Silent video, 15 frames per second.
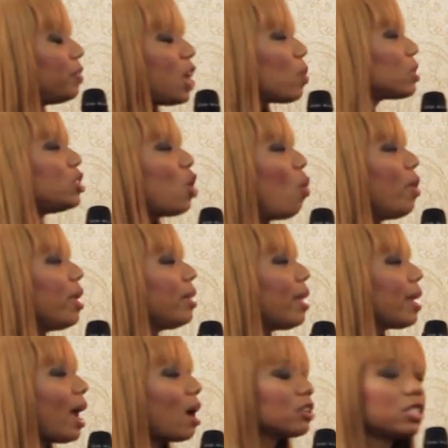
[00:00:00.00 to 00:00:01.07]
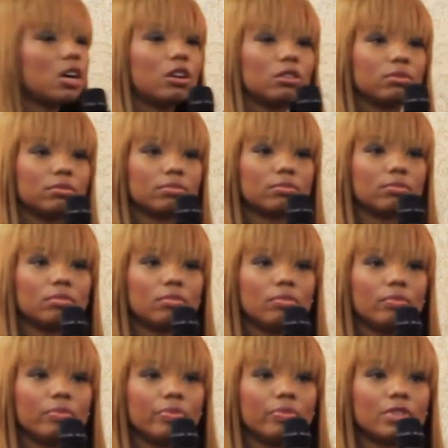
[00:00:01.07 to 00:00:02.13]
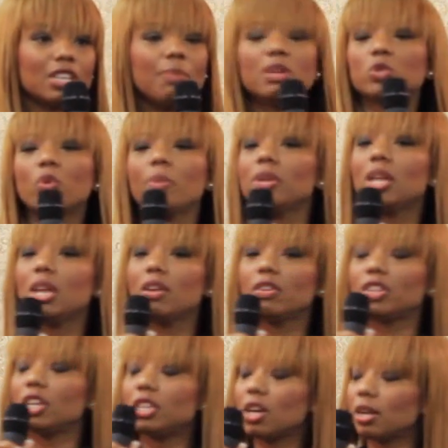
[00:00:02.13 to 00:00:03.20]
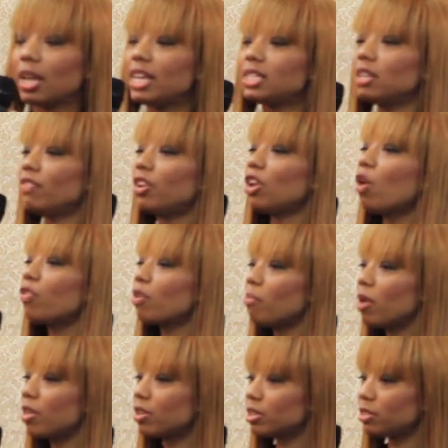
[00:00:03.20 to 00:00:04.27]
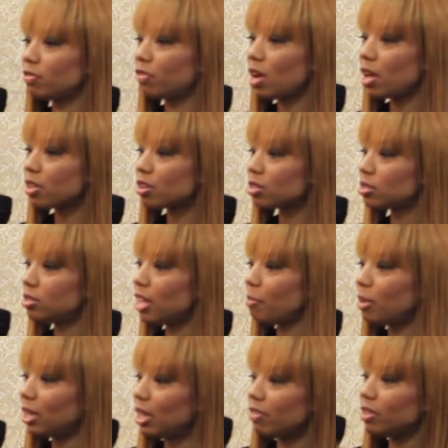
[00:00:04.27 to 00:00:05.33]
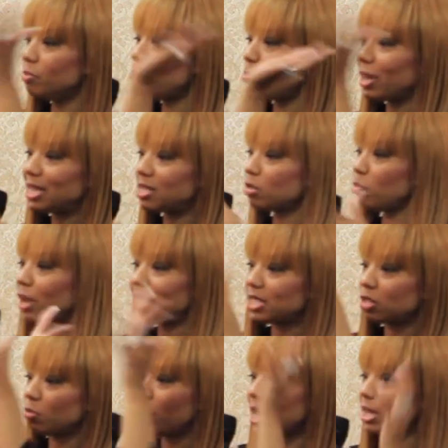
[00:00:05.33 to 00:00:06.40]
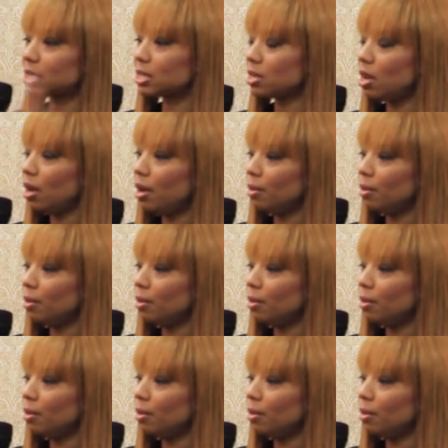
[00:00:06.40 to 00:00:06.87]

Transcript: There was no one in that household. Some of these women, the young ladies, didn't even know their mothers and fathers. They've been living place to place to place.